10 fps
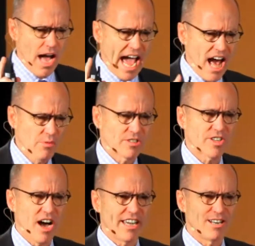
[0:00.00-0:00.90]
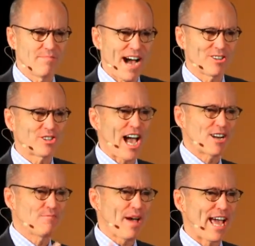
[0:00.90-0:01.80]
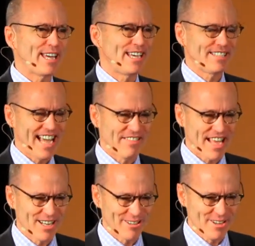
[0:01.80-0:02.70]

Al was talking about shadow banking, and that